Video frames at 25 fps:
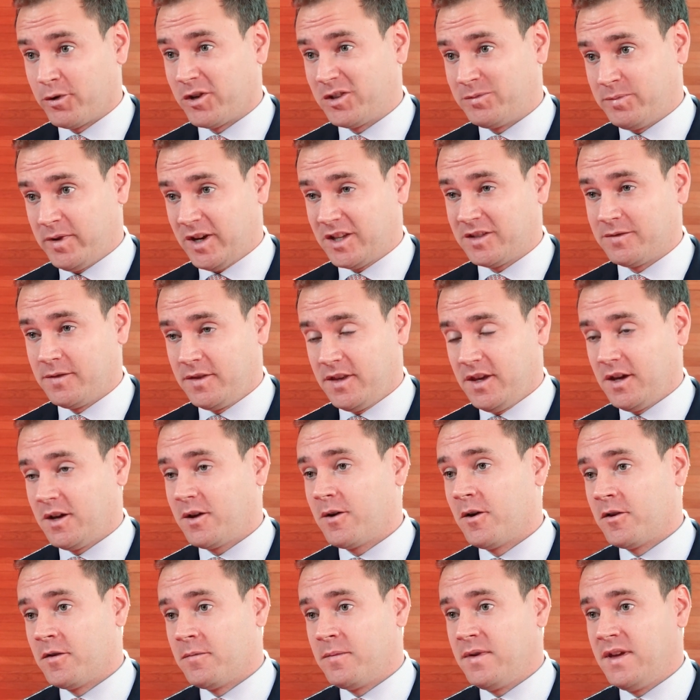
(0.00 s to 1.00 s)
prospects for the
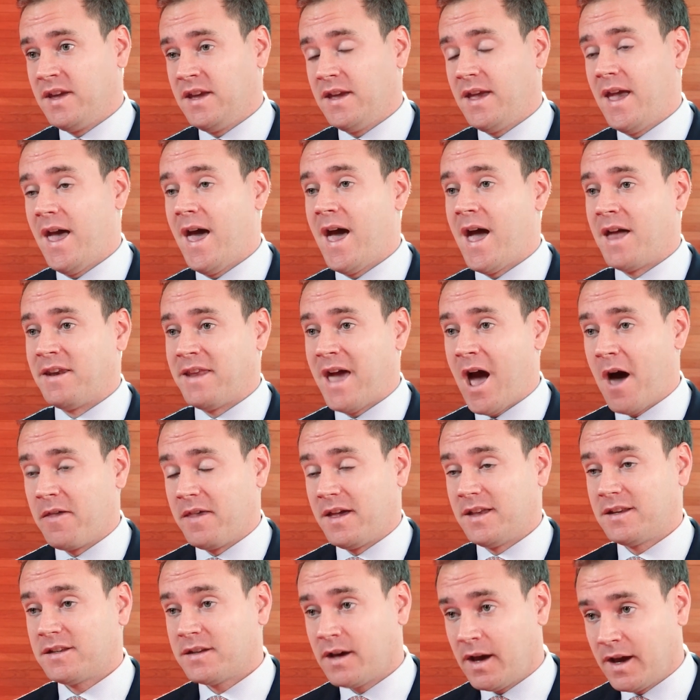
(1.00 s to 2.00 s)
economy and how
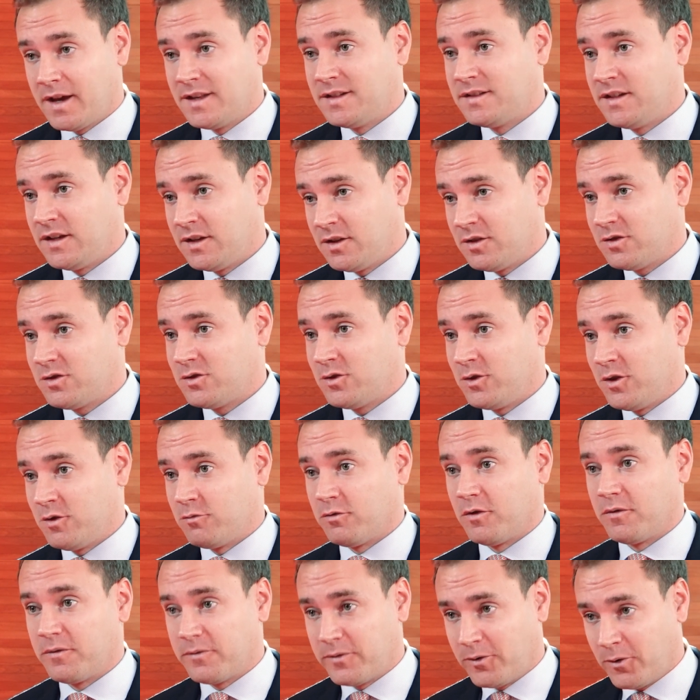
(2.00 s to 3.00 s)
that ties into the
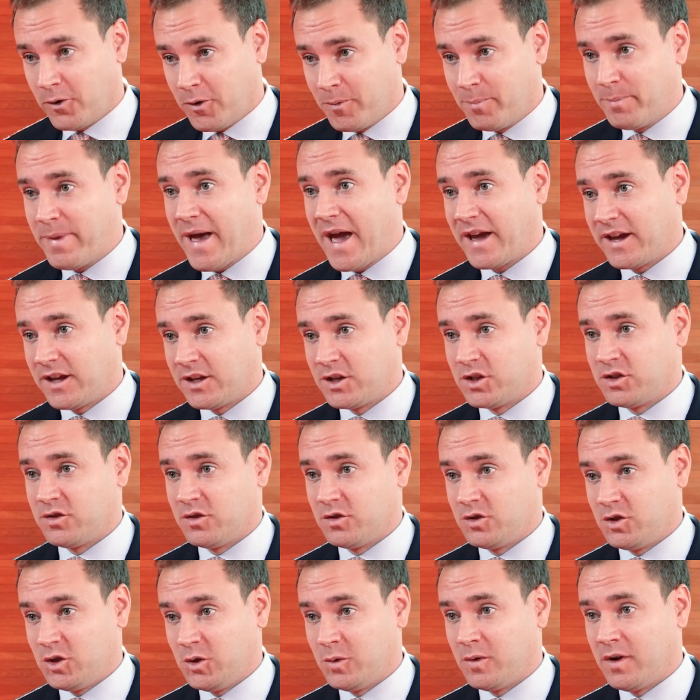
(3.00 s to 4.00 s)
reform package
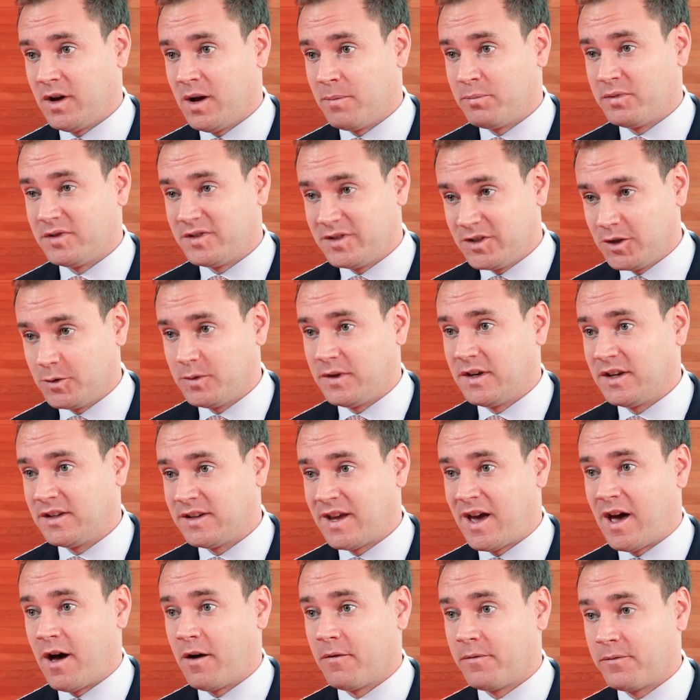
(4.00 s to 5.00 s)
that you are pursuing
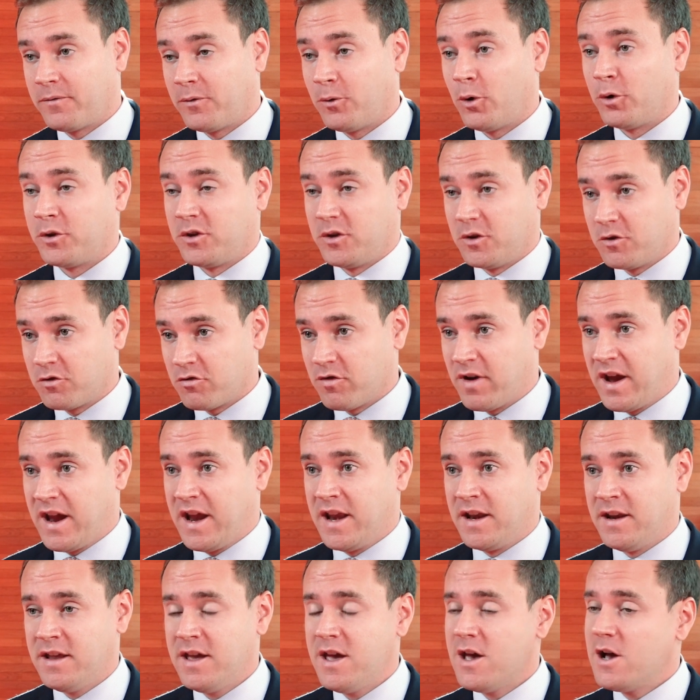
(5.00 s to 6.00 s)
now for
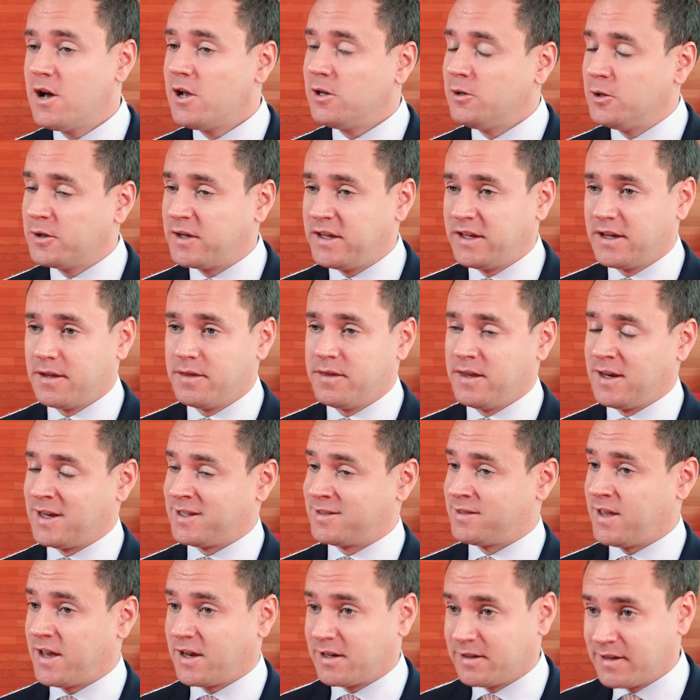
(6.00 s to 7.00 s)
Ukraine, looking at
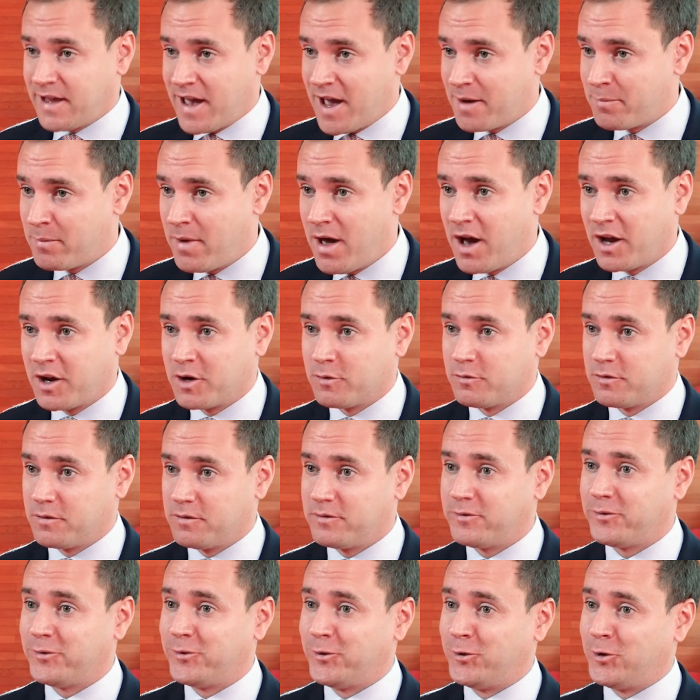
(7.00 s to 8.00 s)
things like land market
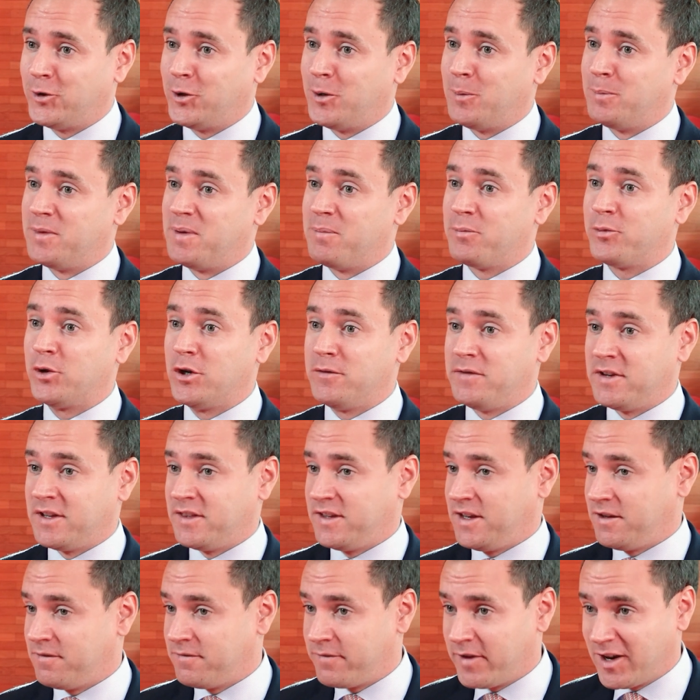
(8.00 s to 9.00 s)
reform, improving
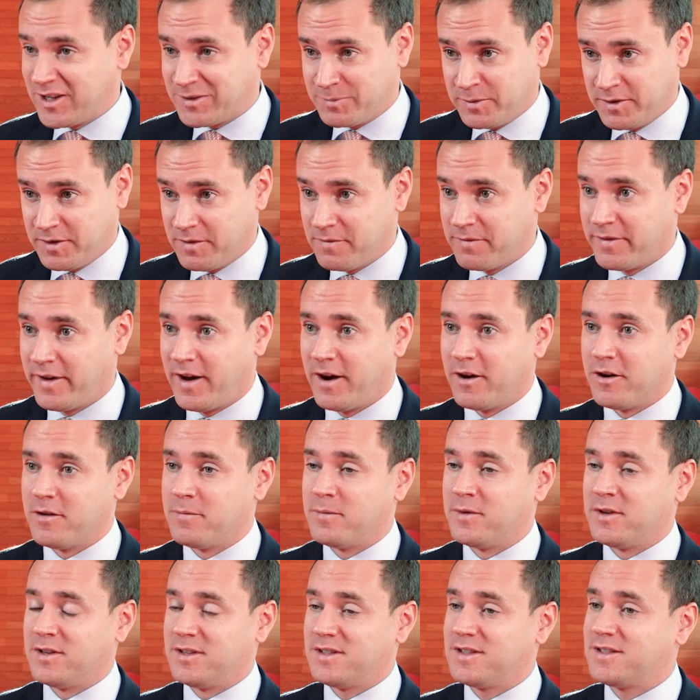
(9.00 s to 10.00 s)
the investment
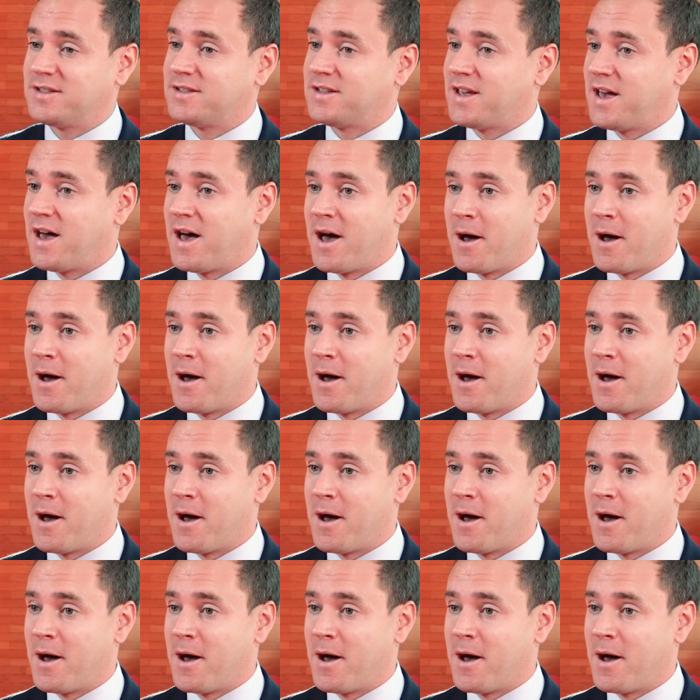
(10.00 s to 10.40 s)
environments,